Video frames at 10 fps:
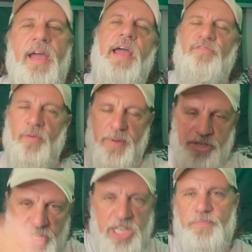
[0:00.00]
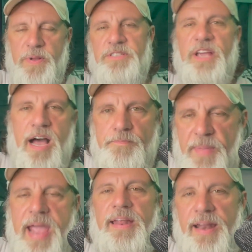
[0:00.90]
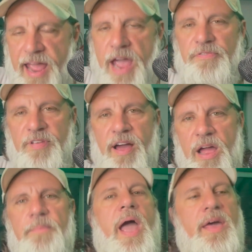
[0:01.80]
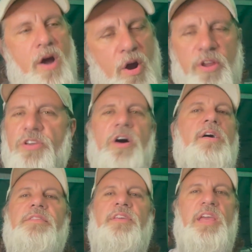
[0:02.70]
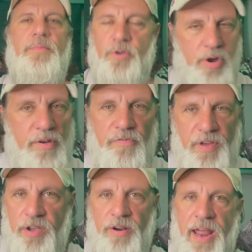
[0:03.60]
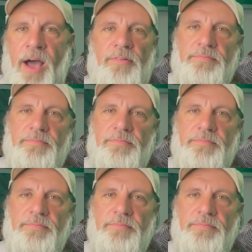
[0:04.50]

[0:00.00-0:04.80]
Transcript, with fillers: Some adjustments got made at halftime, and our young team couldn't figure it out.